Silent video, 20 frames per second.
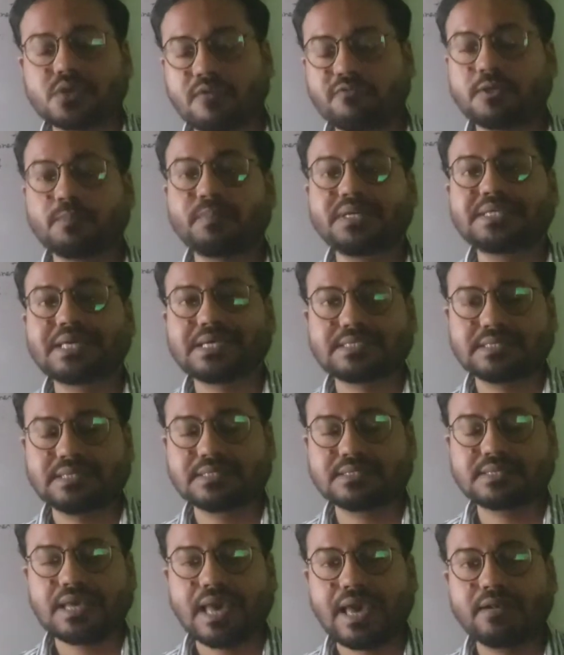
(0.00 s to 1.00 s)
of the beta
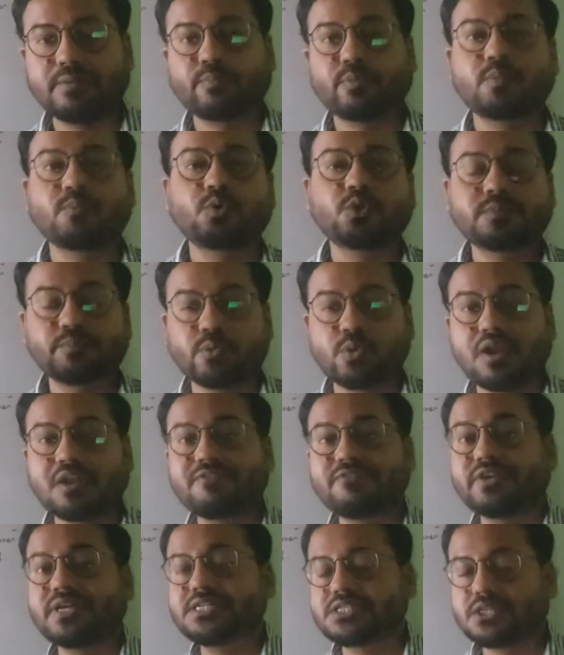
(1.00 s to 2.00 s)
cells and promote
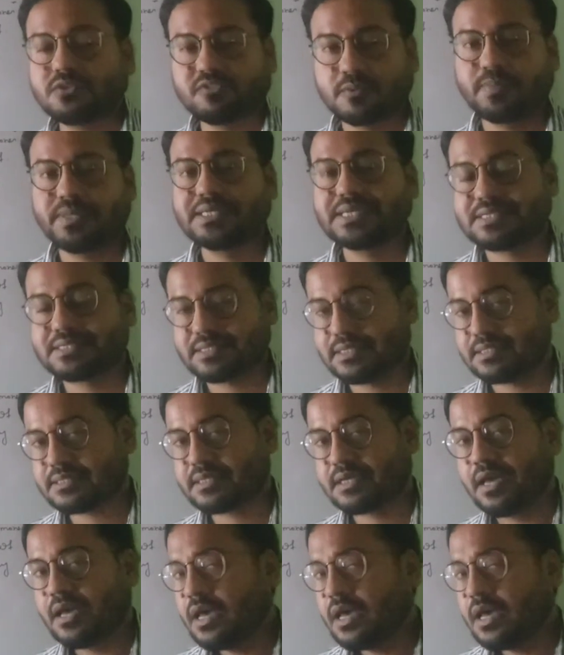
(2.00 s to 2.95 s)
proliferation of the beta cells.